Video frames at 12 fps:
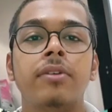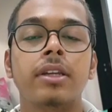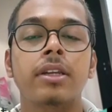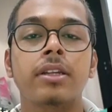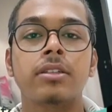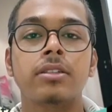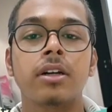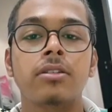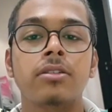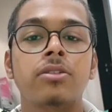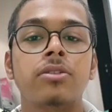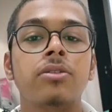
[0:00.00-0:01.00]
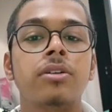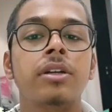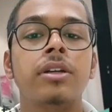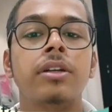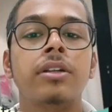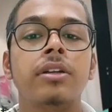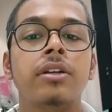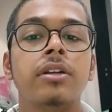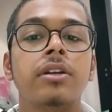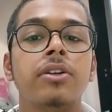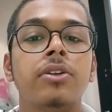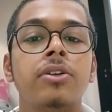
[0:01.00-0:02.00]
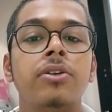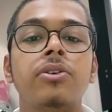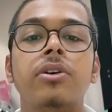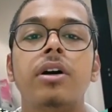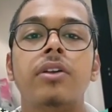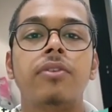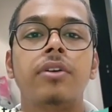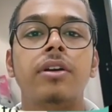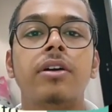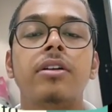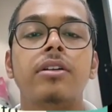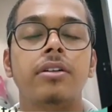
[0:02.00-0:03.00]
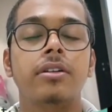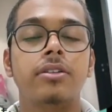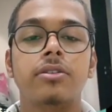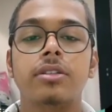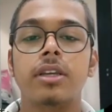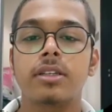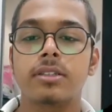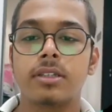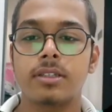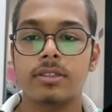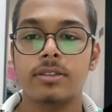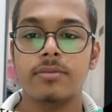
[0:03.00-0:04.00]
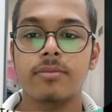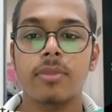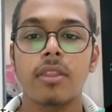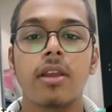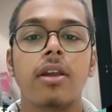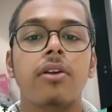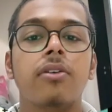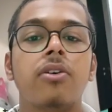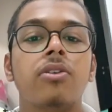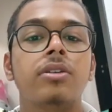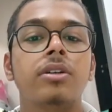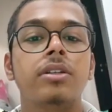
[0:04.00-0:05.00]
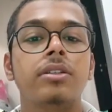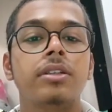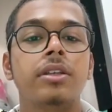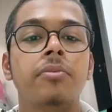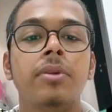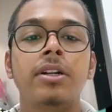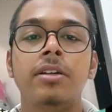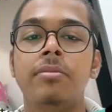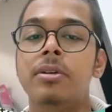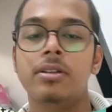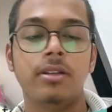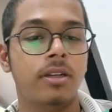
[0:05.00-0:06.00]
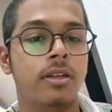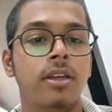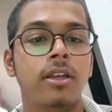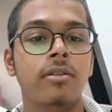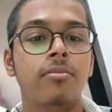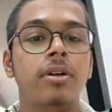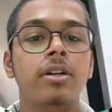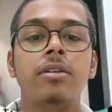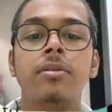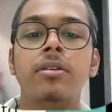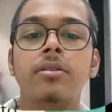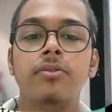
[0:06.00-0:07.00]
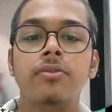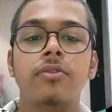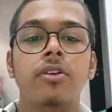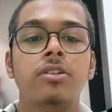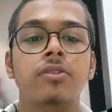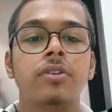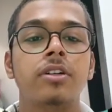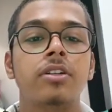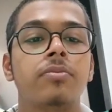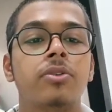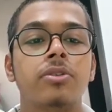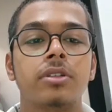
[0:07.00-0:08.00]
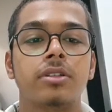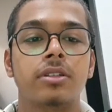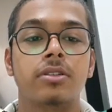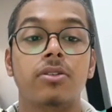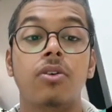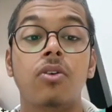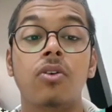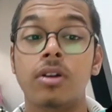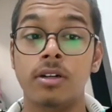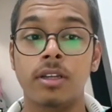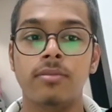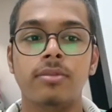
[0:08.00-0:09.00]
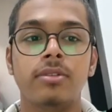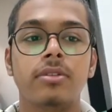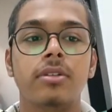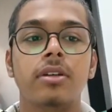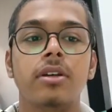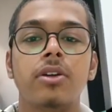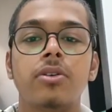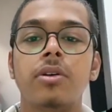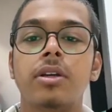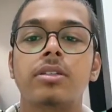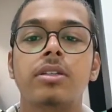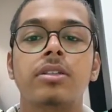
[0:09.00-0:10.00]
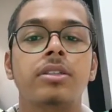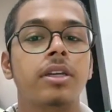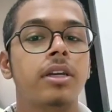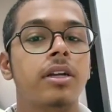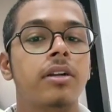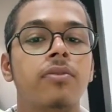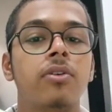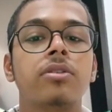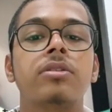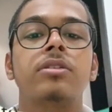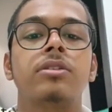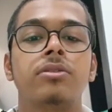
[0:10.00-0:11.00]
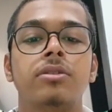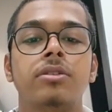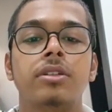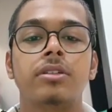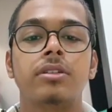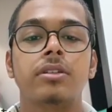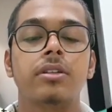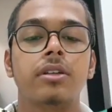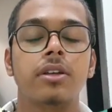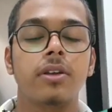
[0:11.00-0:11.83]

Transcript: never get a chance to eat due to unfair resource access. Concurrency, multiple philosopher processes or attempts to access shared folks resources,